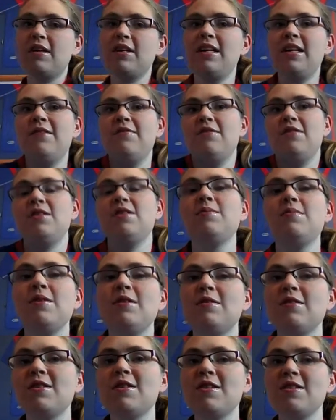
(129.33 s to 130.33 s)
and gave it to
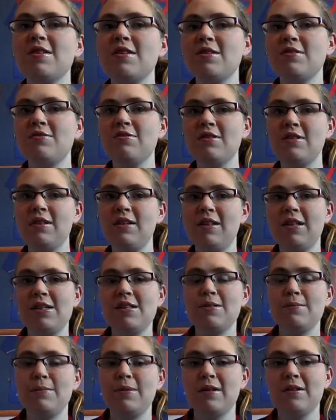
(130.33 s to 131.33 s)
me, which I think is really
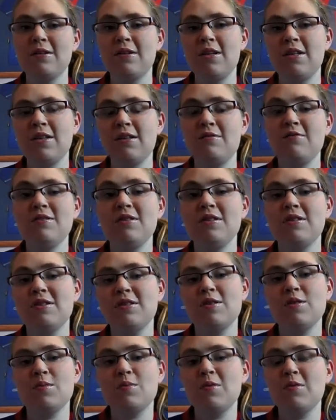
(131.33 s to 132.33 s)
nice, but really
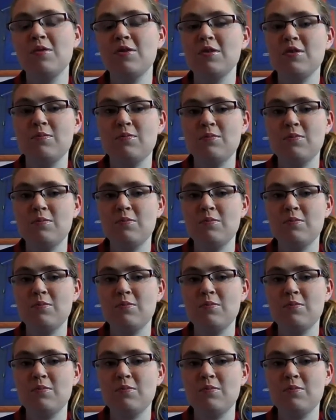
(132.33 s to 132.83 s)
does support.